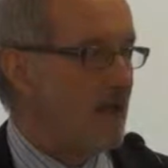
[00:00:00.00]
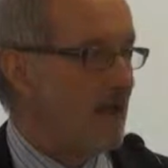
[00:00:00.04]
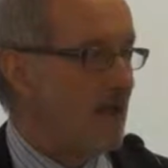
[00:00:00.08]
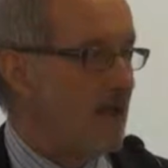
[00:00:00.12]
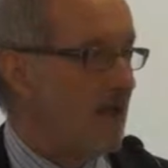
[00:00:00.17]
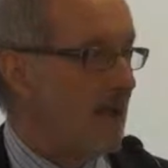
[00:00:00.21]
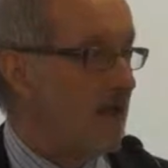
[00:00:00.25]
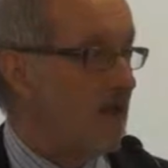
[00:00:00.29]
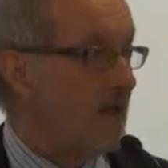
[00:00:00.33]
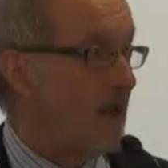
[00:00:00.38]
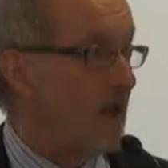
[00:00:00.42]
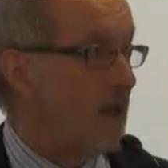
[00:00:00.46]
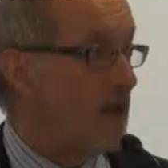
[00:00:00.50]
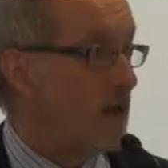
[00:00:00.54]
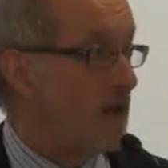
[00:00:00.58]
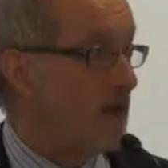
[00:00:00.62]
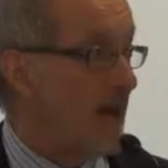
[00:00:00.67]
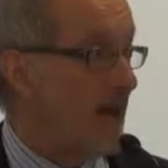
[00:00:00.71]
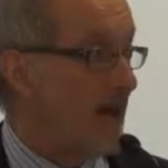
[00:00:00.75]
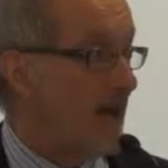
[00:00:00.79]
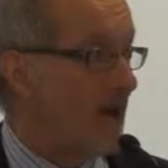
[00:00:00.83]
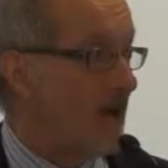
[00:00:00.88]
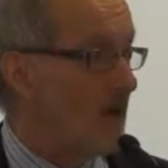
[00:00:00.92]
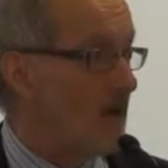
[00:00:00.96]
And I thought,
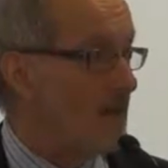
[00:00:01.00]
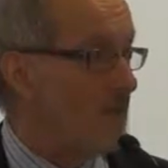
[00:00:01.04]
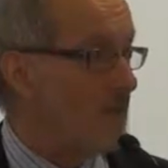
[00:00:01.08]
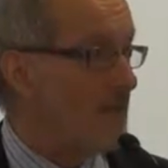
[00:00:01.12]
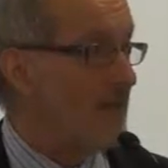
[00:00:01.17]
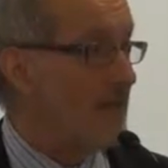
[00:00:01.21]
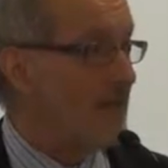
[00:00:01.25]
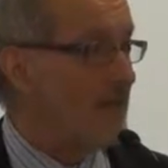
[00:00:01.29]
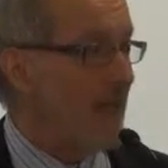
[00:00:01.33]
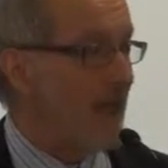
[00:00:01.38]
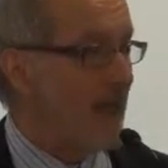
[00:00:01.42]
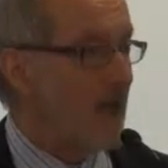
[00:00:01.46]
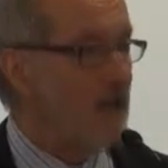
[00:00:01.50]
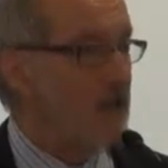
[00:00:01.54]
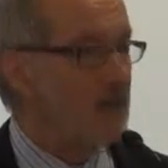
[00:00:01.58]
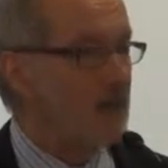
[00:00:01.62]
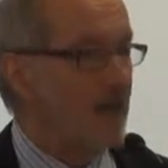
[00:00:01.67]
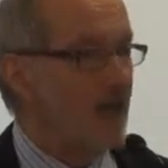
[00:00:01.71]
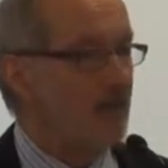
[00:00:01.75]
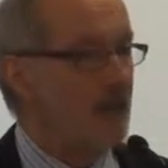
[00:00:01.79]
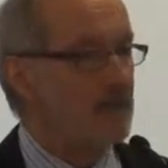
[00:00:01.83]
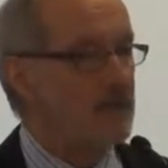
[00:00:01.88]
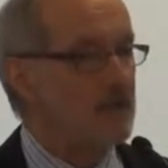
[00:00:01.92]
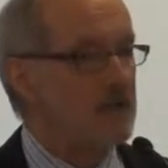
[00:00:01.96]
wow, that
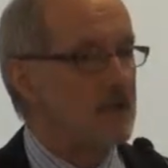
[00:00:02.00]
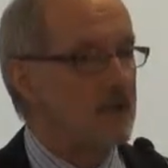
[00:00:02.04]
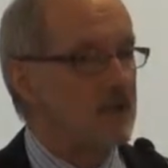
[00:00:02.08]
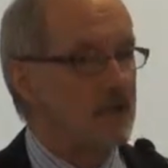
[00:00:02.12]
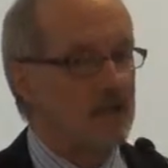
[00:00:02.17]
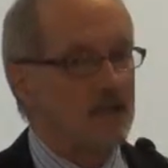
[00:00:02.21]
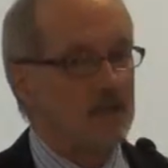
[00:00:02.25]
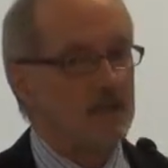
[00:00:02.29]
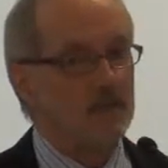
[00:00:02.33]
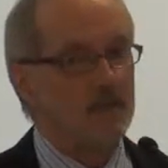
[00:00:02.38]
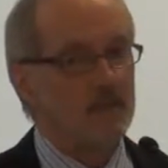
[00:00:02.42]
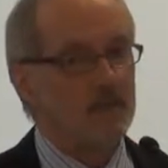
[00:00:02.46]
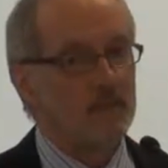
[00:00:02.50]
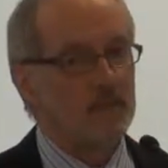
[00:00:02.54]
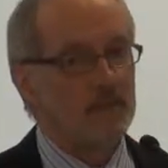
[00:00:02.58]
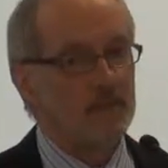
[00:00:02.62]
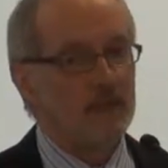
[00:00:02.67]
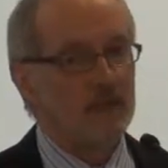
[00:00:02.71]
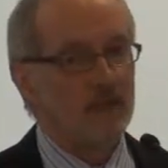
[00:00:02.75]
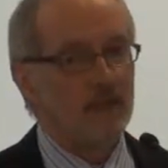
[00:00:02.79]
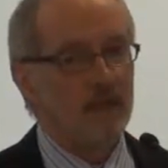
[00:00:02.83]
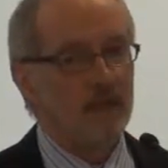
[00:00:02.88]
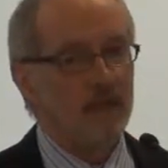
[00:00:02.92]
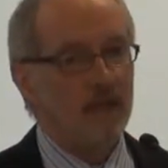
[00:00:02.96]
could happen to him
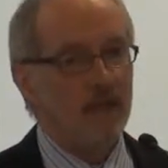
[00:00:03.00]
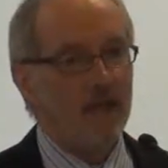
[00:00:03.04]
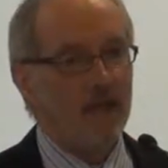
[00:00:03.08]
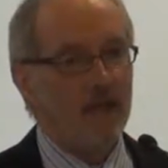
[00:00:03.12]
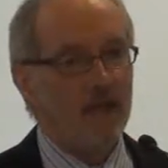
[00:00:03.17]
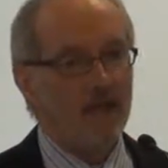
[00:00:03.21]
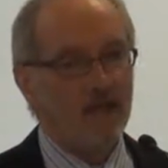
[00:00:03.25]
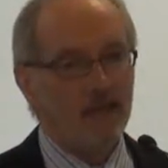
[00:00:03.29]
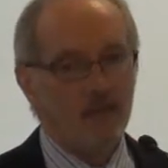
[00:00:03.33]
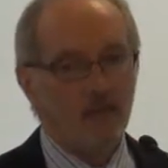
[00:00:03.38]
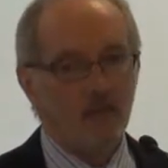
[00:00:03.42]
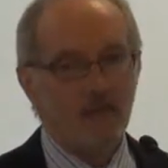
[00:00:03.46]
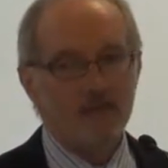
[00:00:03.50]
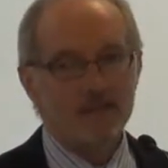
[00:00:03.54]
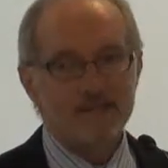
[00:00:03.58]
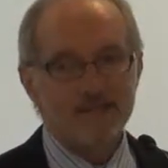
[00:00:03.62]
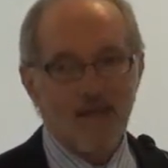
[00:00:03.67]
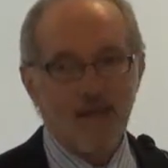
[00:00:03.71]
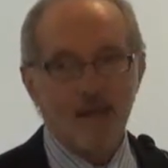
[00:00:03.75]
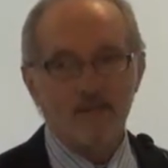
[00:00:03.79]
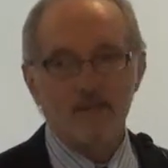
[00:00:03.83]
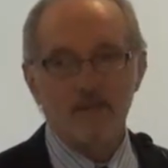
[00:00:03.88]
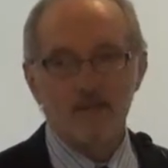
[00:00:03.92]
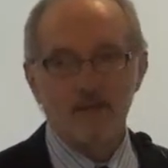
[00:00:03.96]
and what's
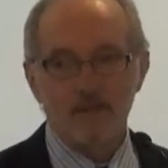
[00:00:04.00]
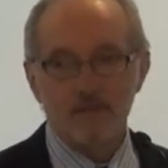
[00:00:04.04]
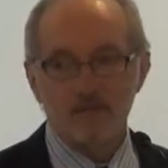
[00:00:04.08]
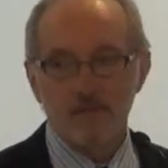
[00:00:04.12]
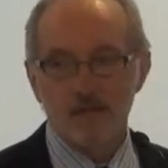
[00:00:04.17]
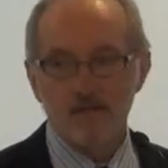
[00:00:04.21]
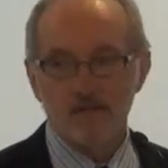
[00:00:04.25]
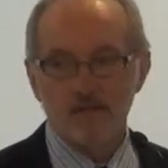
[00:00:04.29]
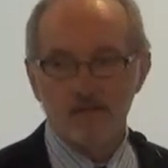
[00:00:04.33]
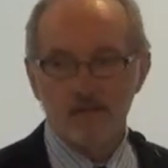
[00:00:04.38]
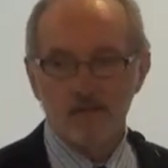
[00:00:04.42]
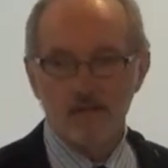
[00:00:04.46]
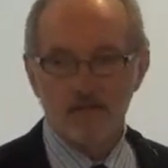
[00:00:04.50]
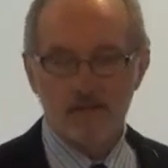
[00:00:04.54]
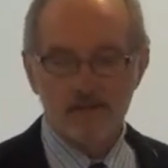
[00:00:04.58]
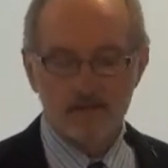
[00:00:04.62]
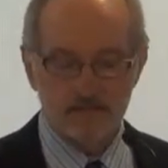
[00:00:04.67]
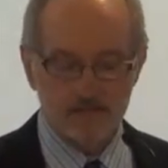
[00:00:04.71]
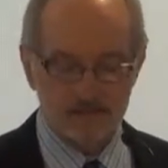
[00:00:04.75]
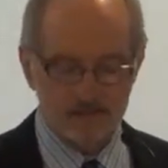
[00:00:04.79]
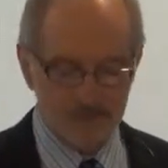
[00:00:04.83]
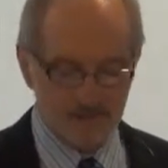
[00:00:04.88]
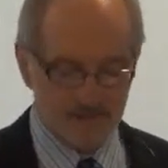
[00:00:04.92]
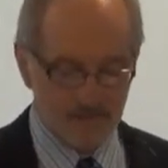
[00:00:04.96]
happened to the rest of
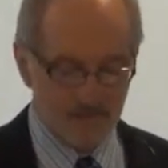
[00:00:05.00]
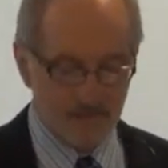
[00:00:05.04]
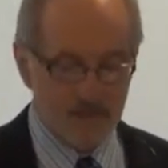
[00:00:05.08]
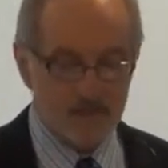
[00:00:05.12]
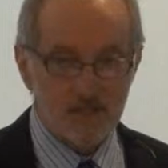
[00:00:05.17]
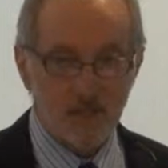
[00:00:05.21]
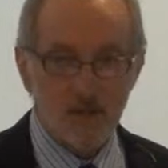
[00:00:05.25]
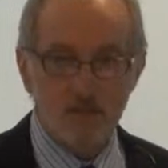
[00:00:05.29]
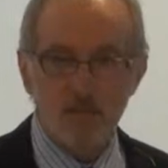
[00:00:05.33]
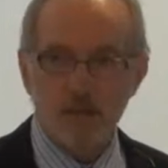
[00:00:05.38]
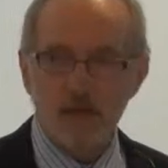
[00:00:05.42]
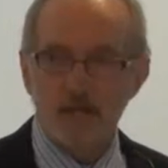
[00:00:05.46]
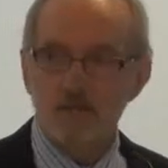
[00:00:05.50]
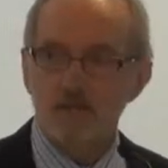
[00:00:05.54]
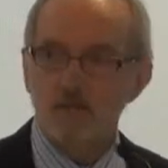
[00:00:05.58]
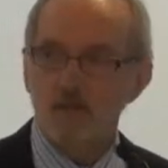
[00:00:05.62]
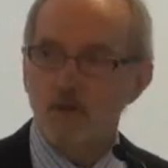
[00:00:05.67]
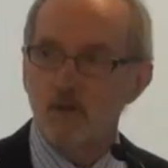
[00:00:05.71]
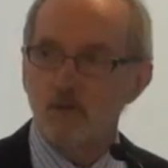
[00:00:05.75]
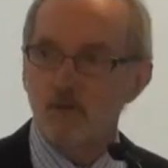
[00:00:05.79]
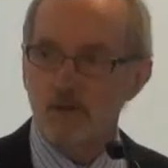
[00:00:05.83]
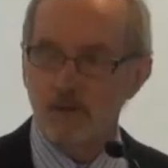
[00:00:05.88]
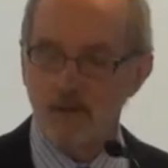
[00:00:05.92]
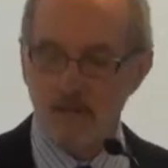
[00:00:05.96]
us. So men's
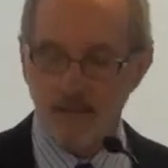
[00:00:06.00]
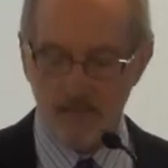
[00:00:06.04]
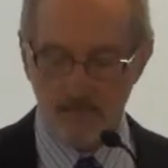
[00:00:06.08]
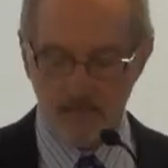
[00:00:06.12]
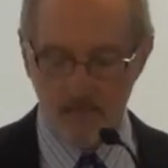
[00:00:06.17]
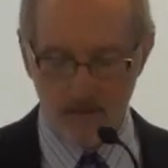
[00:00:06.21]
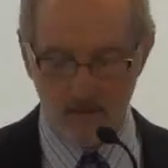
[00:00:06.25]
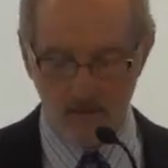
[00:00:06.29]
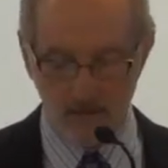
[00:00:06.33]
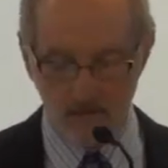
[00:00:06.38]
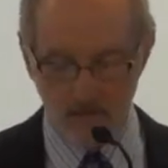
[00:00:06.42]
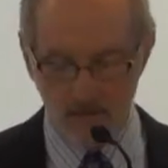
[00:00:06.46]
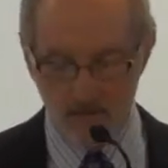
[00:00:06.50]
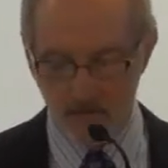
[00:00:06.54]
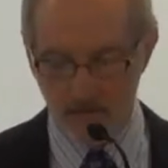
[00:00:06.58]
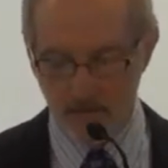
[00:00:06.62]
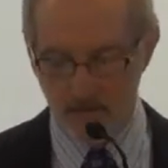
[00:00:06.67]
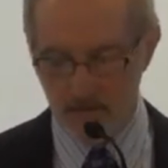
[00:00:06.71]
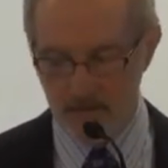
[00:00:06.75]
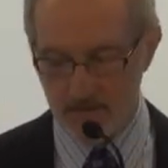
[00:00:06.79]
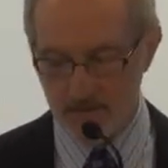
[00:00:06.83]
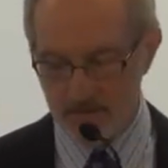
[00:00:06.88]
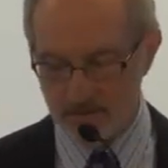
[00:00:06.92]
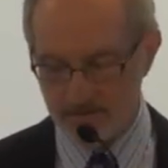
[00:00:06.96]
work became very
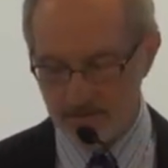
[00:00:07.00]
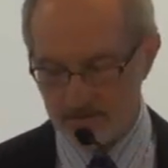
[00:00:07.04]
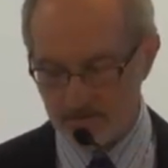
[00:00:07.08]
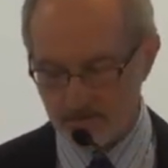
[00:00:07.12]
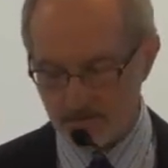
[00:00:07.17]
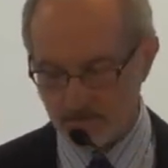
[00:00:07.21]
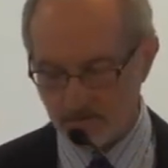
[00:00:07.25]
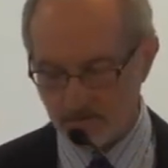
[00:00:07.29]
important.